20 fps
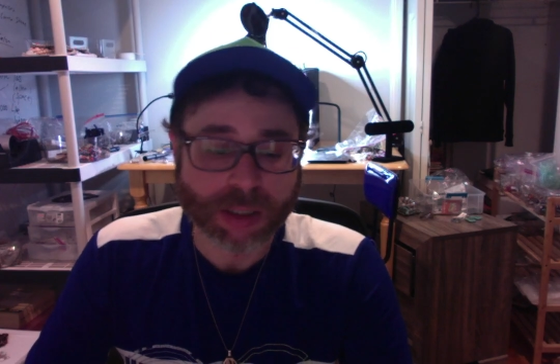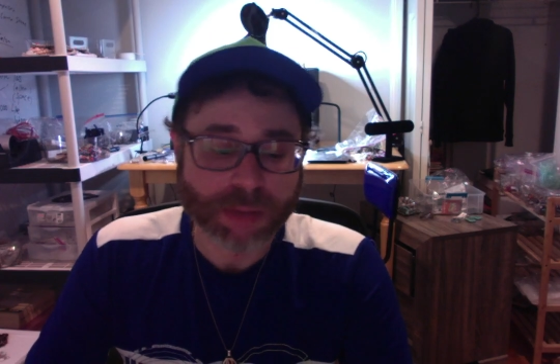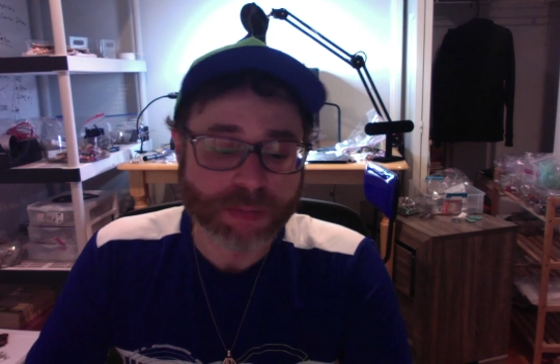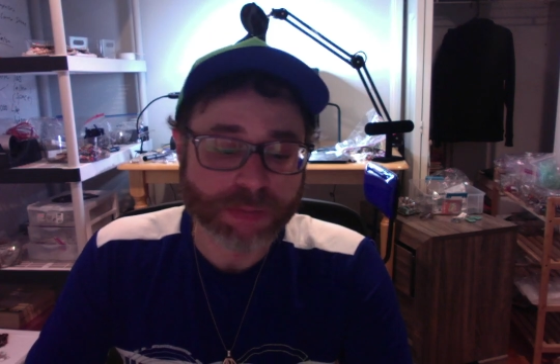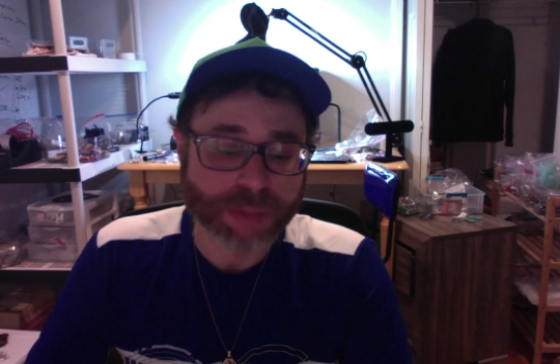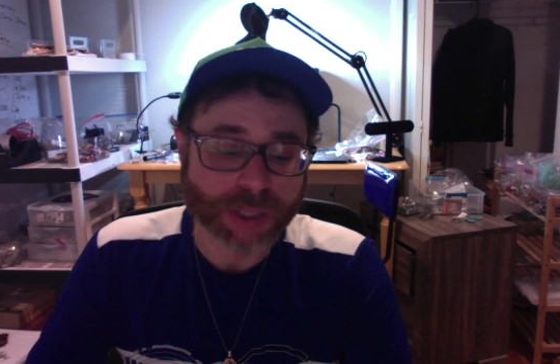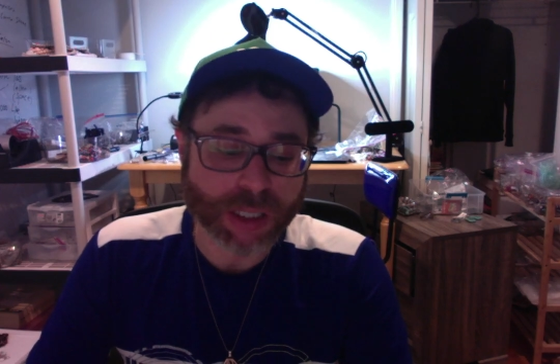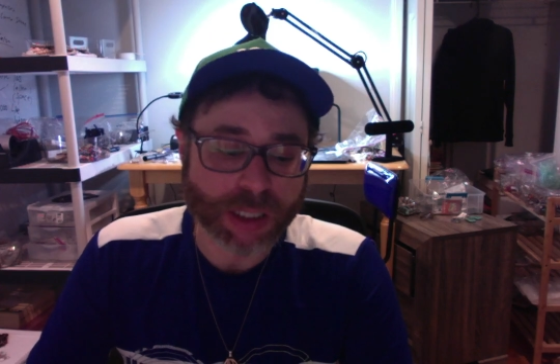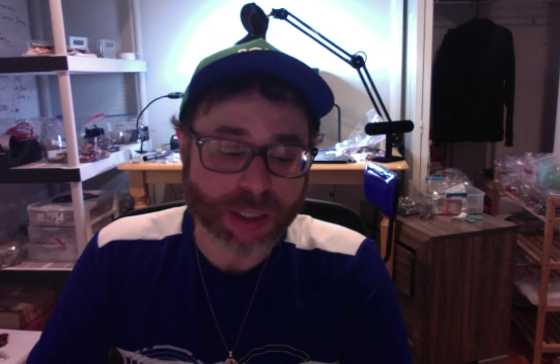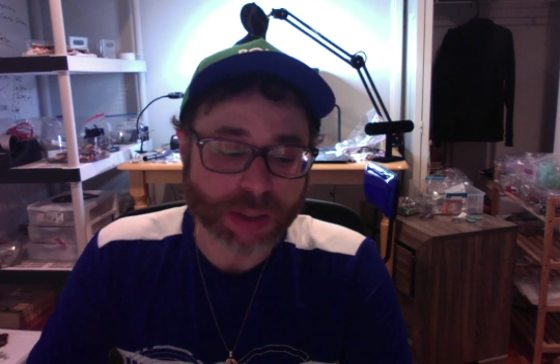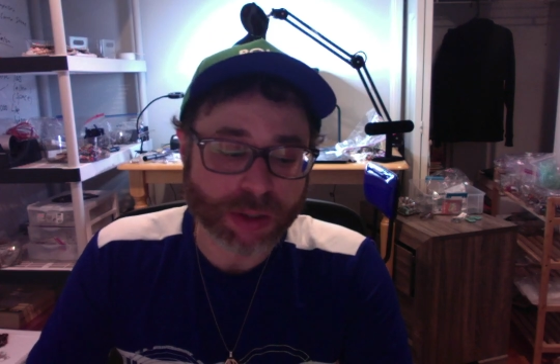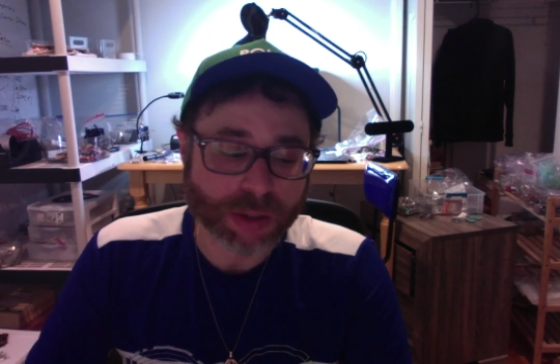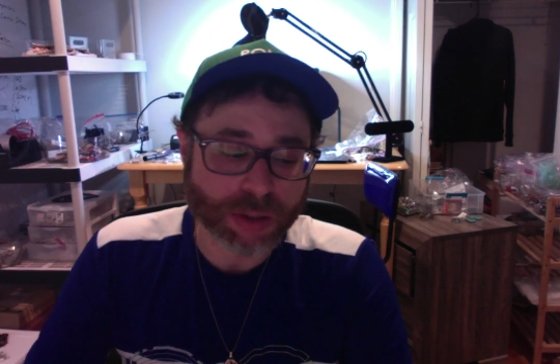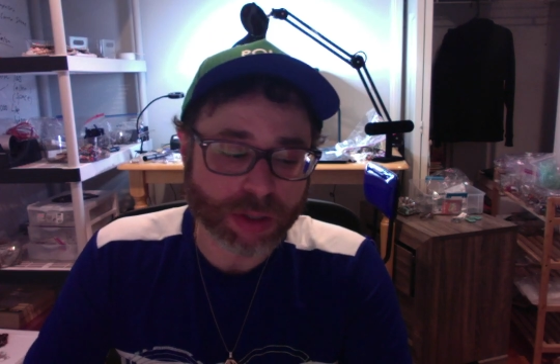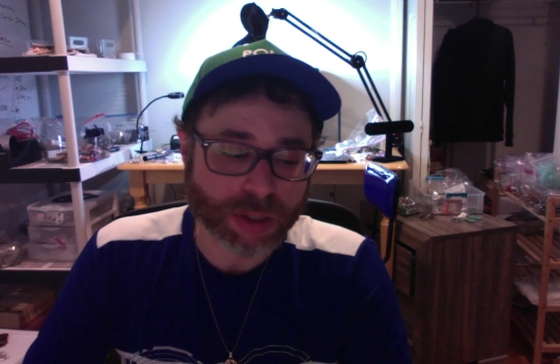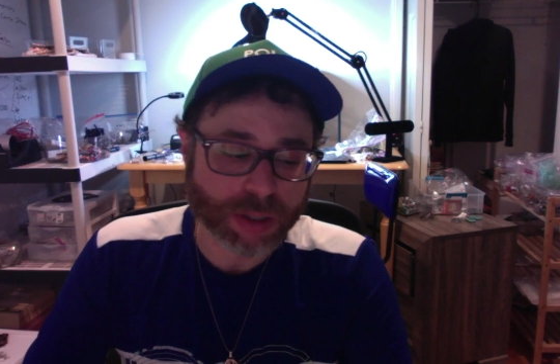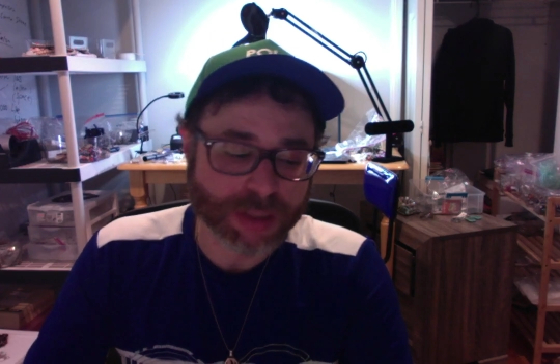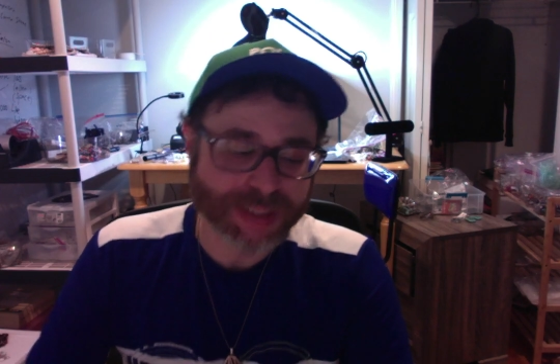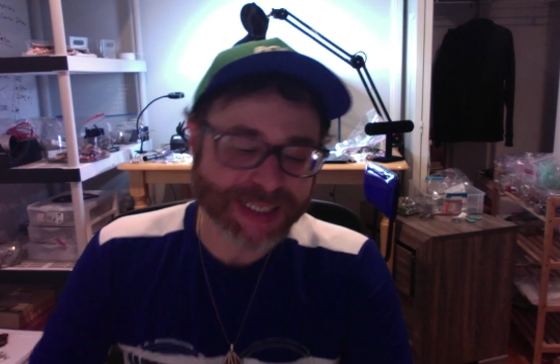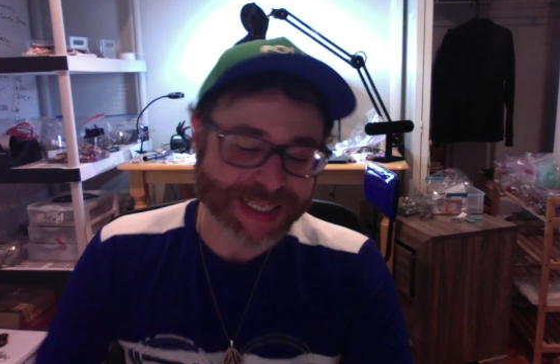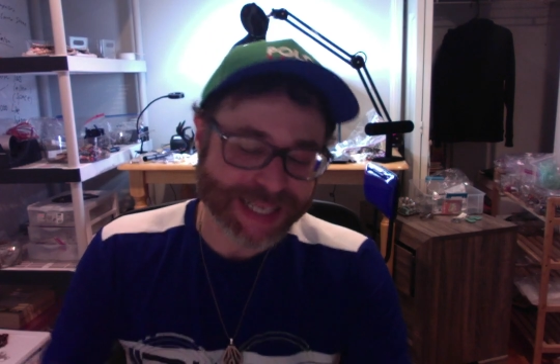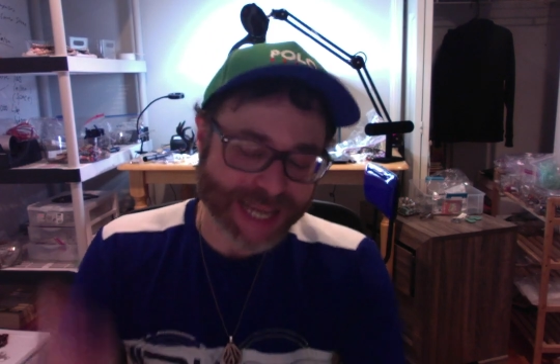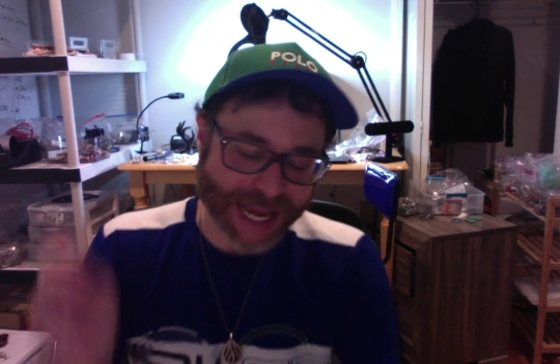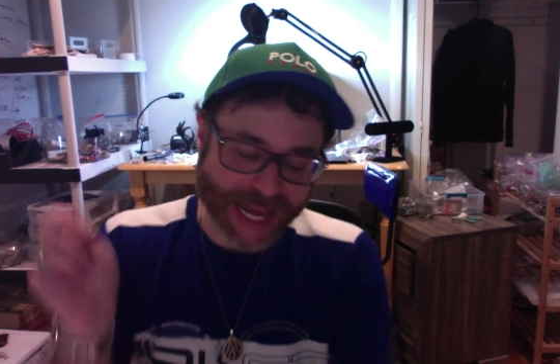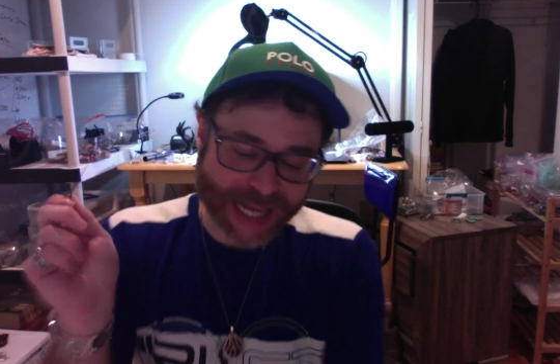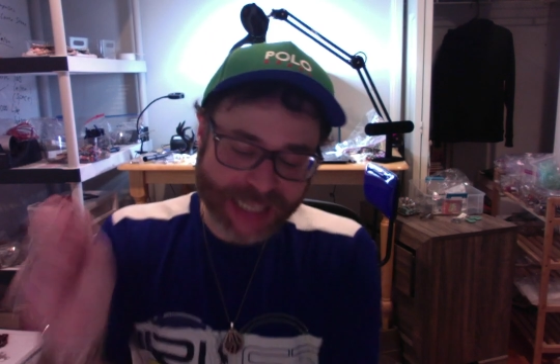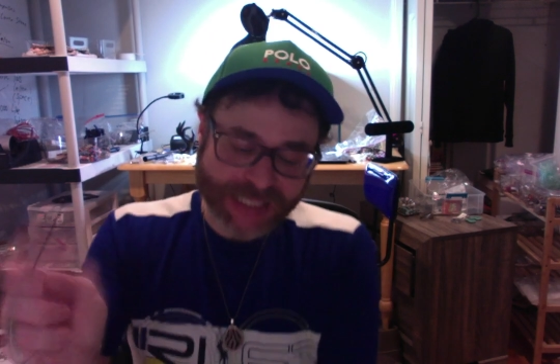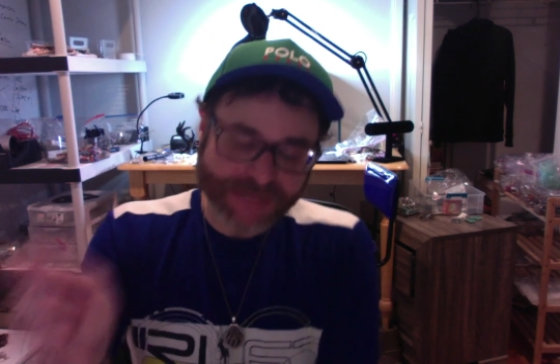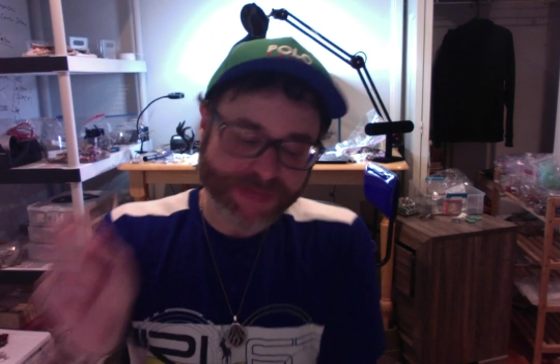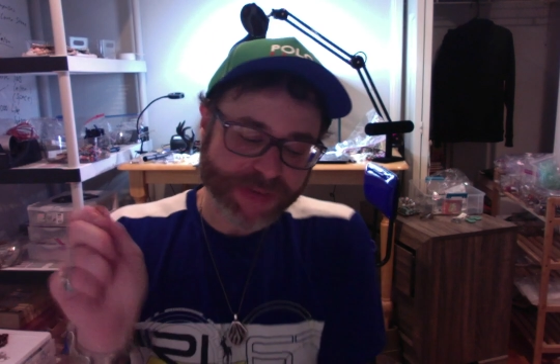But
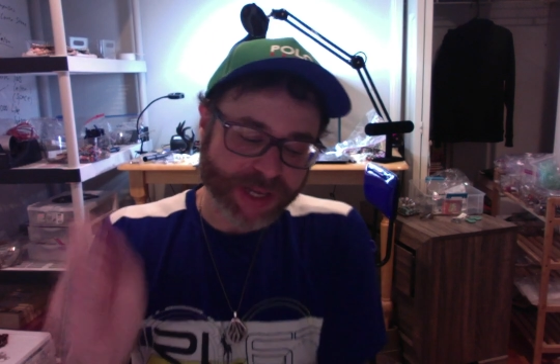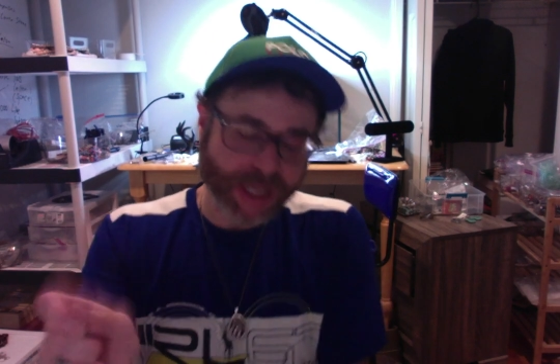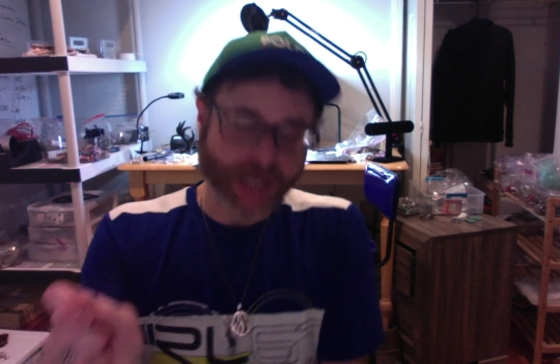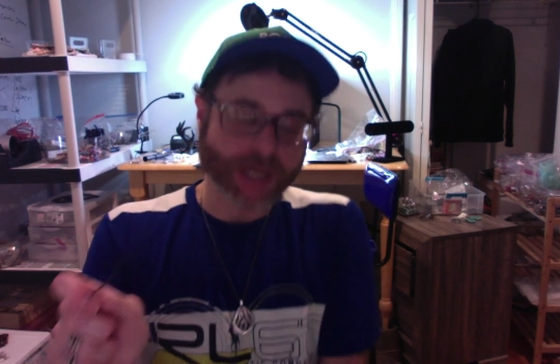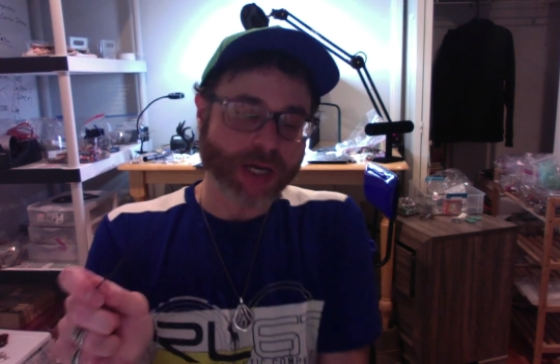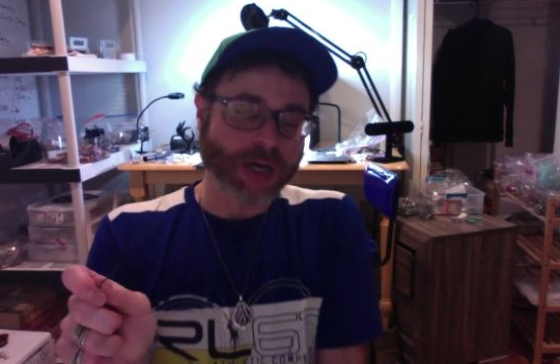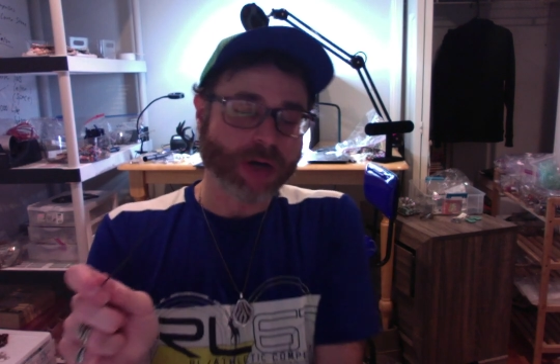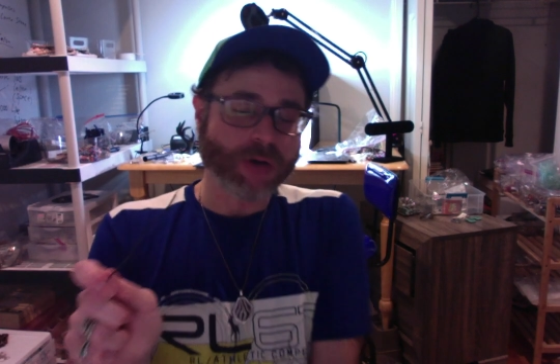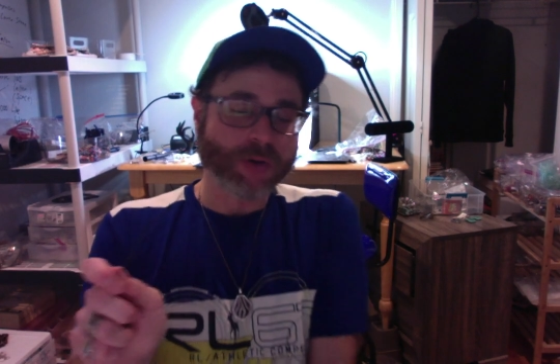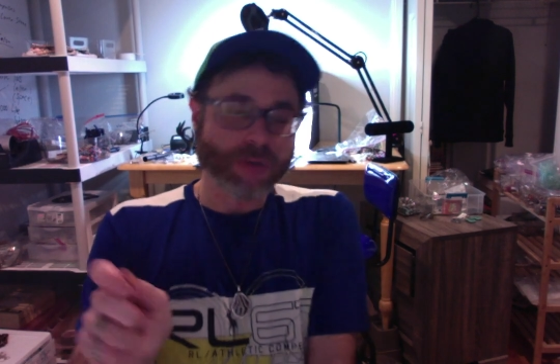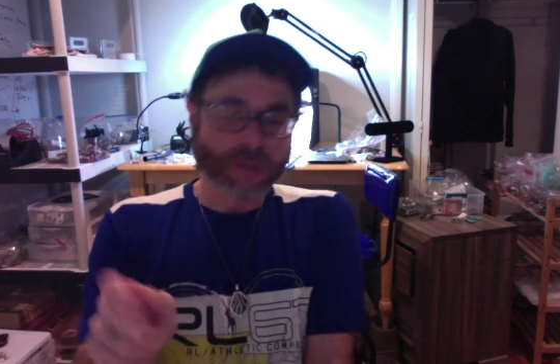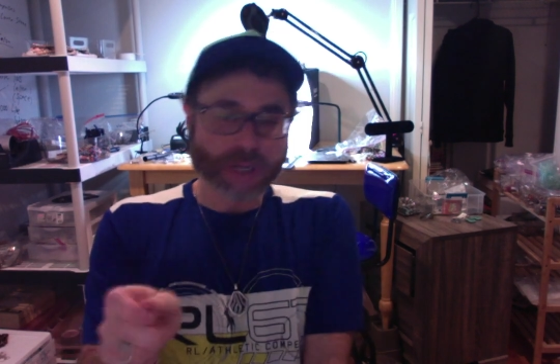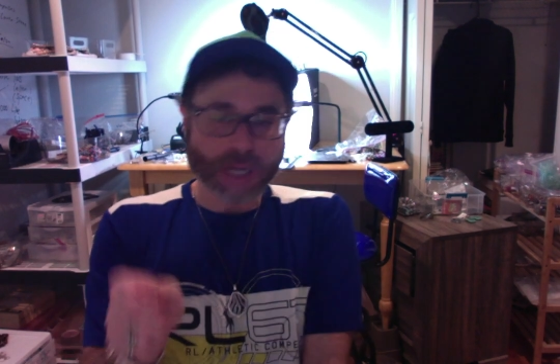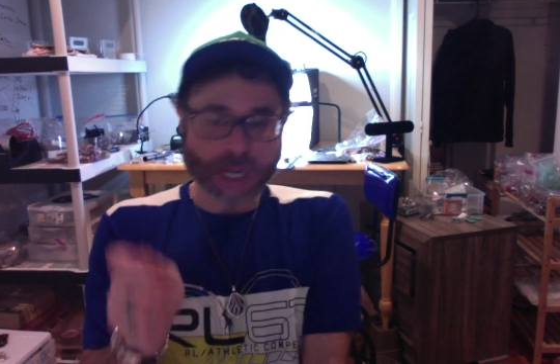today's video,